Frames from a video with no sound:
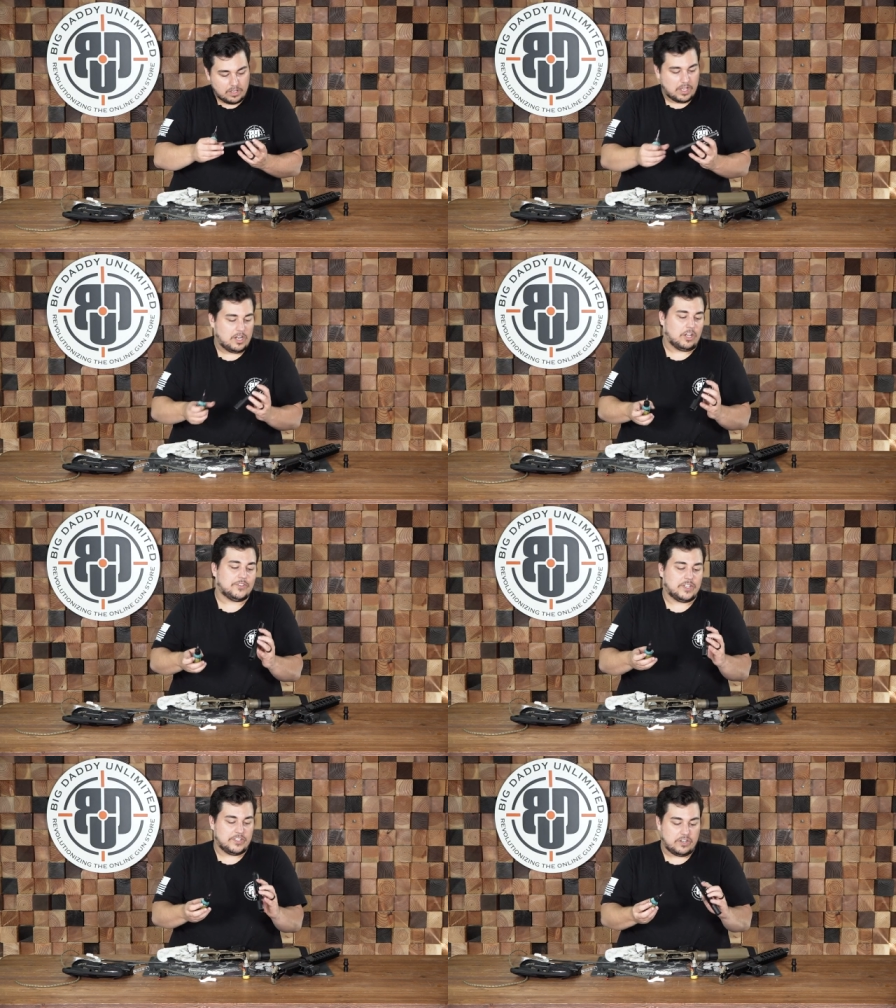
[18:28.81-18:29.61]
It
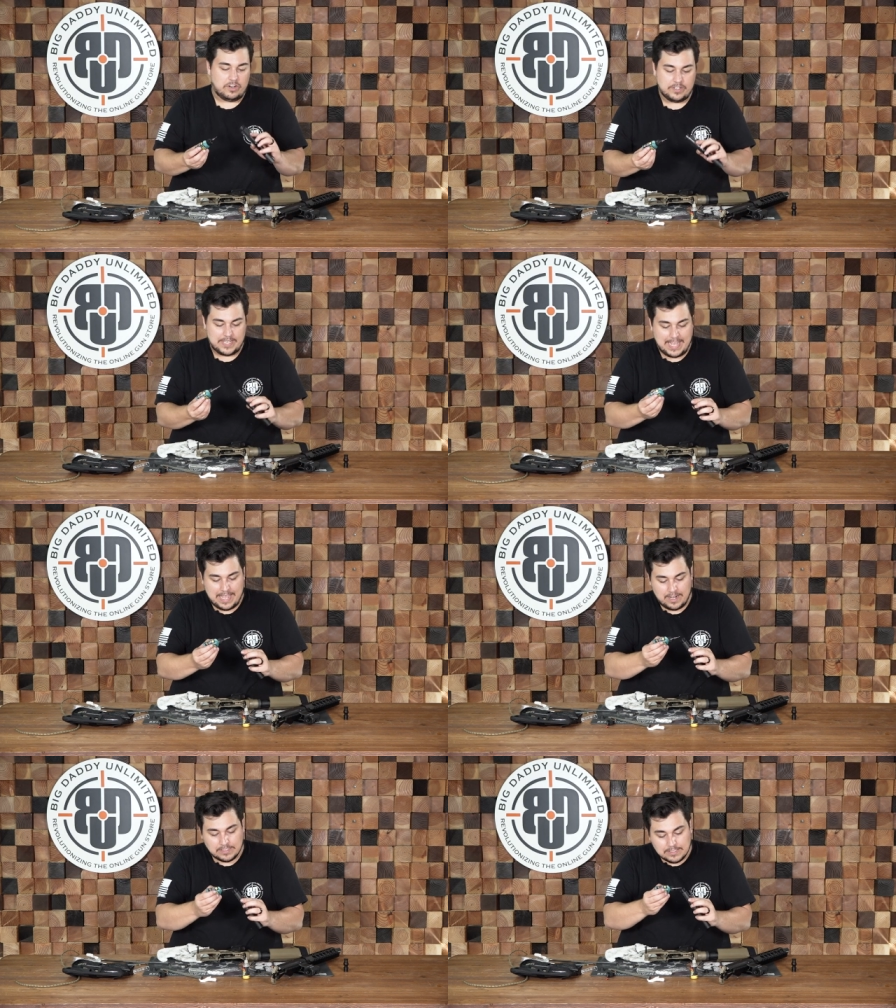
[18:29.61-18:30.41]
also doesn't hurt to
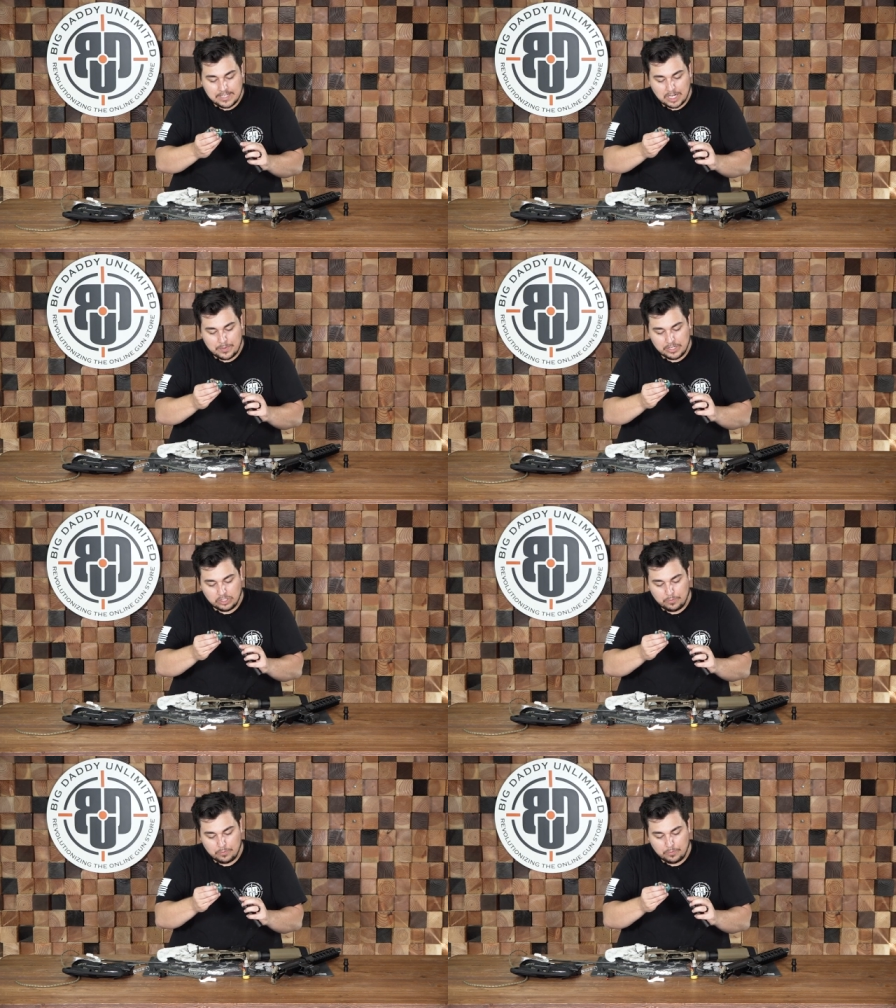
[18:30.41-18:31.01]
add a little bit of